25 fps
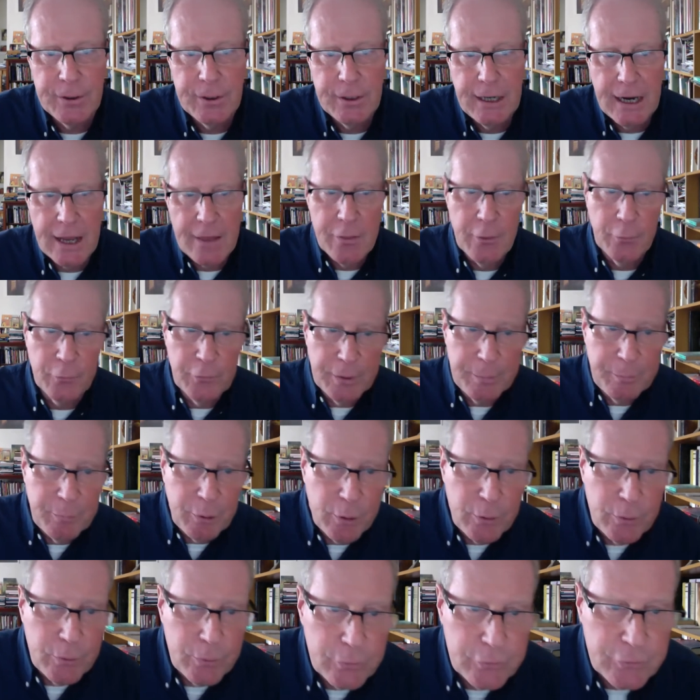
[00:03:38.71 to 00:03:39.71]
and the
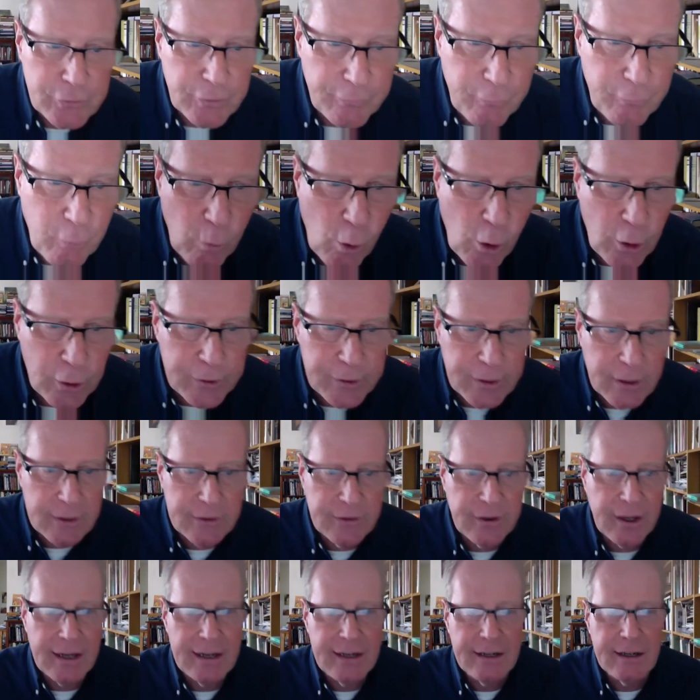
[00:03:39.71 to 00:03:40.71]
repose of one
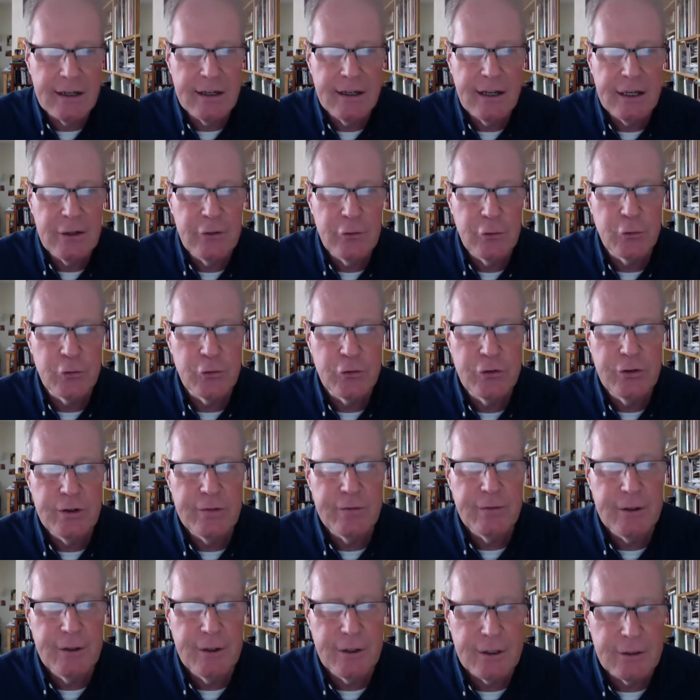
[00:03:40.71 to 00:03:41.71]
attending nature's
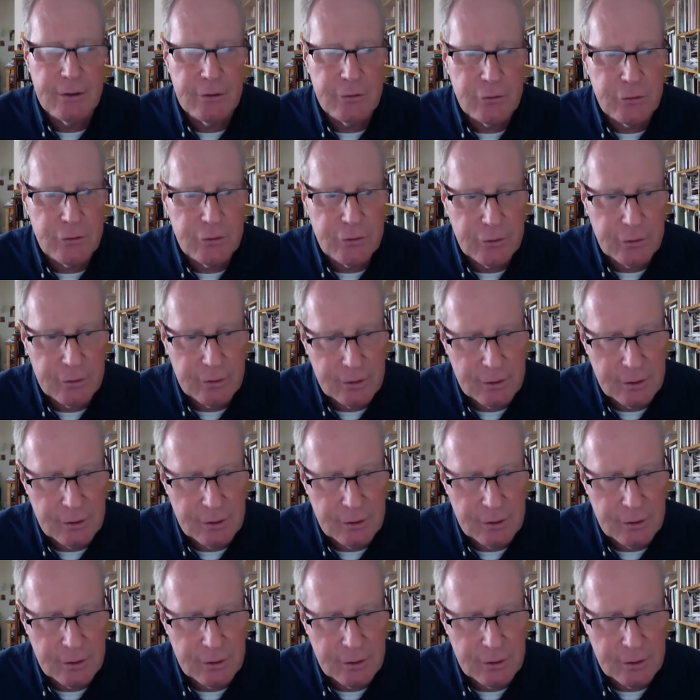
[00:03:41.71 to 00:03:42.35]
dividends.